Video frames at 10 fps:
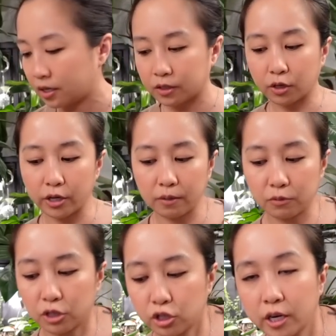Sorry, I'm
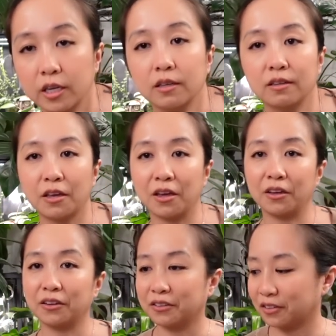just trying
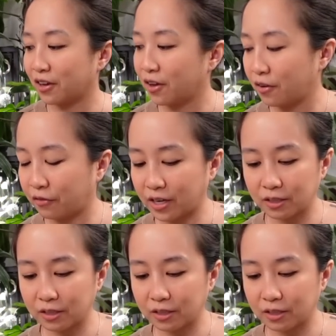to find